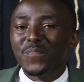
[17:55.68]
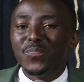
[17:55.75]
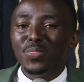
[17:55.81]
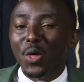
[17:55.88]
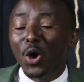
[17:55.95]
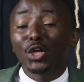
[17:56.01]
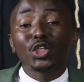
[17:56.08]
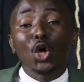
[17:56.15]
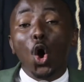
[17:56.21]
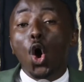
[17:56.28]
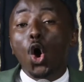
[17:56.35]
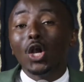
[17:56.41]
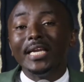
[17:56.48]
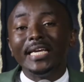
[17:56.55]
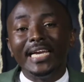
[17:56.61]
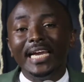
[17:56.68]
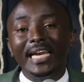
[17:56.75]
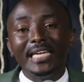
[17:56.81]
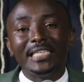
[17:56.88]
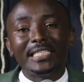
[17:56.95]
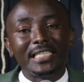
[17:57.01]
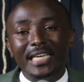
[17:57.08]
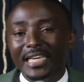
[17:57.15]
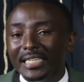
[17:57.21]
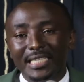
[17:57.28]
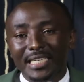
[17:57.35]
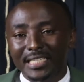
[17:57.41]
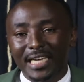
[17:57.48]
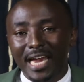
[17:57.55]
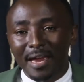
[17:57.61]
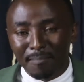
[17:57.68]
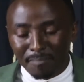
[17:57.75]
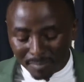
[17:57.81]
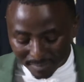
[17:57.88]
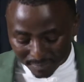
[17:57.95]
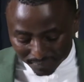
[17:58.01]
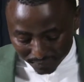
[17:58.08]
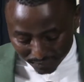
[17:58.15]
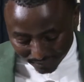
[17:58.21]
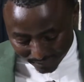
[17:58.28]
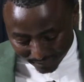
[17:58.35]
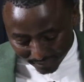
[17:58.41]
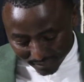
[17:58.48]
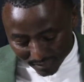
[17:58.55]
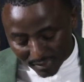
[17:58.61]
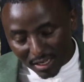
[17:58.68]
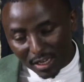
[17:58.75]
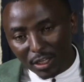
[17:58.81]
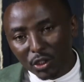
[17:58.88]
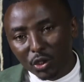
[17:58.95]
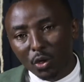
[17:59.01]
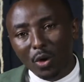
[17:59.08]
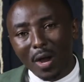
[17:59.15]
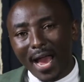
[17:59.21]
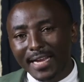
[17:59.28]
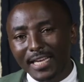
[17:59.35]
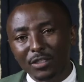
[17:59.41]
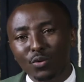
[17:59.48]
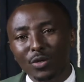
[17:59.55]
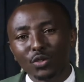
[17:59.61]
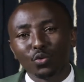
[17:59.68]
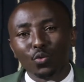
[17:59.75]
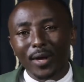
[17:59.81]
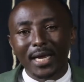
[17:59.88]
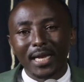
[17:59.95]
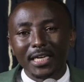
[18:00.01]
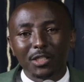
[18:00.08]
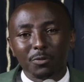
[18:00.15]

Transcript: Not all guilt is the same. So I just want to quickly